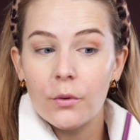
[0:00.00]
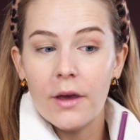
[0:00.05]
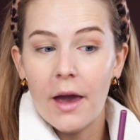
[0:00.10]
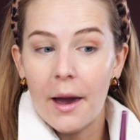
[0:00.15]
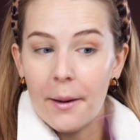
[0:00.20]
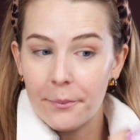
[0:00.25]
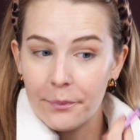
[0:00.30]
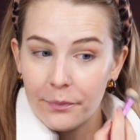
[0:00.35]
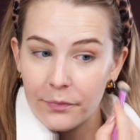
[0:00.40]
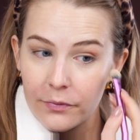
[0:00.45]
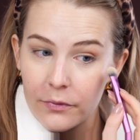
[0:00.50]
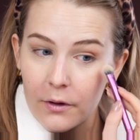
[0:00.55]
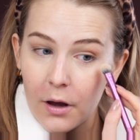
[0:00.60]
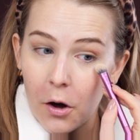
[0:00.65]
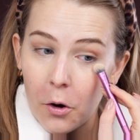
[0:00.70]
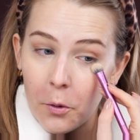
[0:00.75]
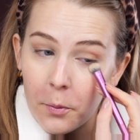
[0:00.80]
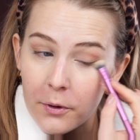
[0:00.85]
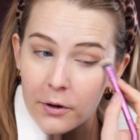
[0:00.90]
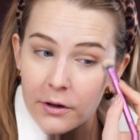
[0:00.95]
yeah, I
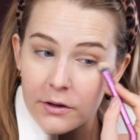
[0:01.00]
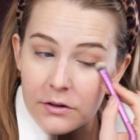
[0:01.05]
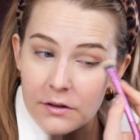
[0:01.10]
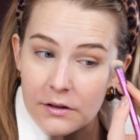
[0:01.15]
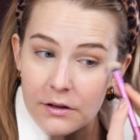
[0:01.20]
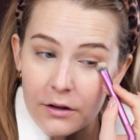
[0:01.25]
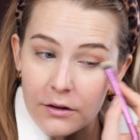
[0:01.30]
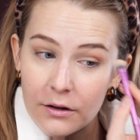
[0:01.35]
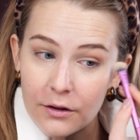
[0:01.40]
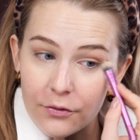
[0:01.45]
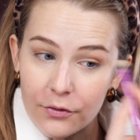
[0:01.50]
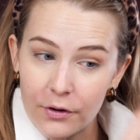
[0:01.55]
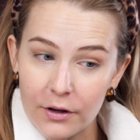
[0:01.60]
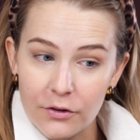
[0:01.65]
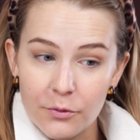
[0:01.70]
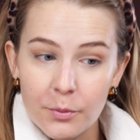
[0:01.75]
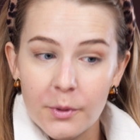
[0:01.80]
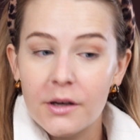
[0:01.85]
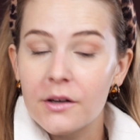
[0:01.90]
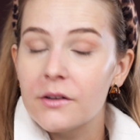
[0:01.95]
hope you can see the
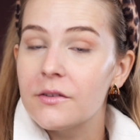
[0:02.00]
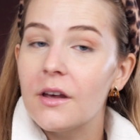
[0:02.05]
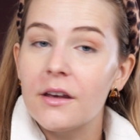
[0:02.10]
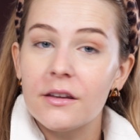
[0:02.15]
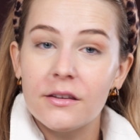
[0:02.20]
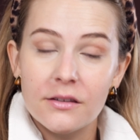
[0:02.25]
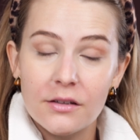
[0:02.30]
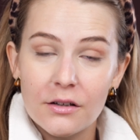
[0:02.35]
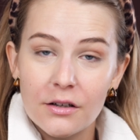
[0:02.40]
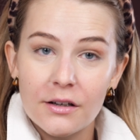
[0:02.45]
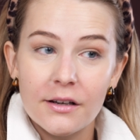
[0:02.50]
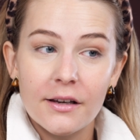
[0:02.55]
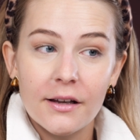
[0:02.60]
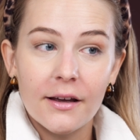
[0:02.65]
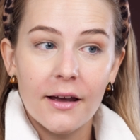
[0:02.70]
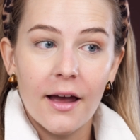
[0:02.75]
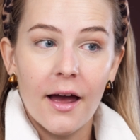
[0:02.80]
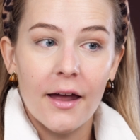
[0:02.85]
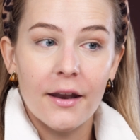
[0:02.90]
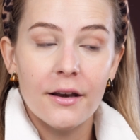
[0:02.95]
difference because I certainly
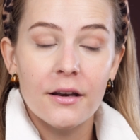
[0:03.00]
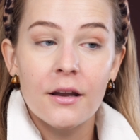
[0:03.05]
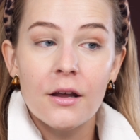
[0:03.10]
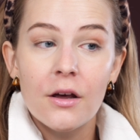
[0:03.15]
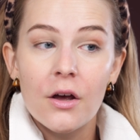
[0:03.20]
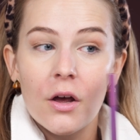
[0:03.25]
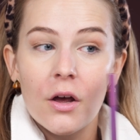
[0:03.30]
can.